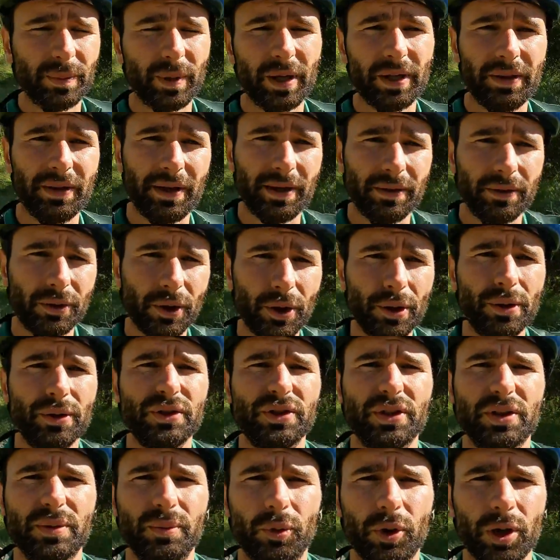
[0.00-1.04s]
but I think
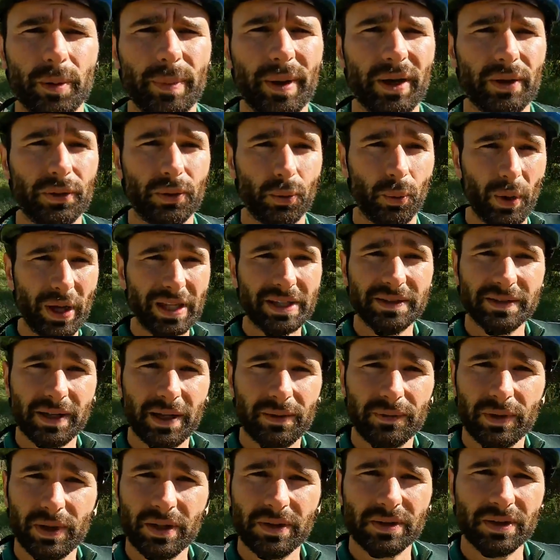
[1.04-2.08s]
those, it's more about the weight
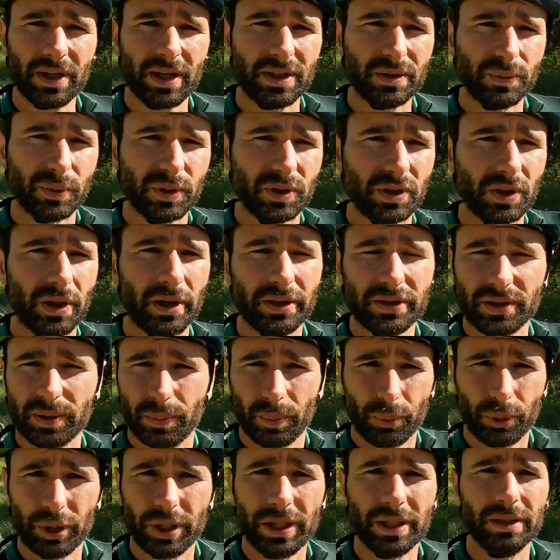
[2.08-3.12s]
savings, as we saw
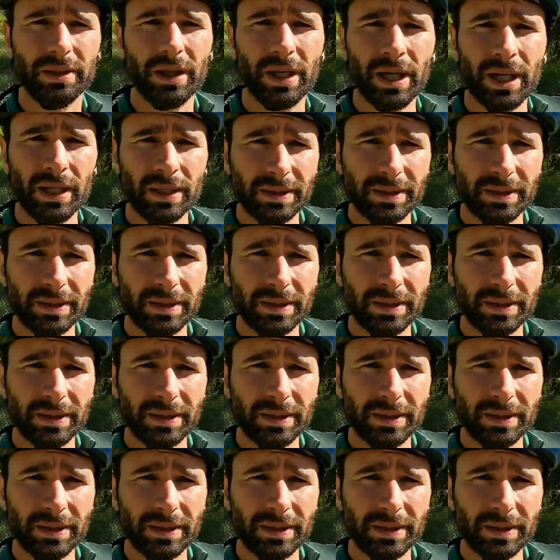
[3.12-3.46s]
some pretty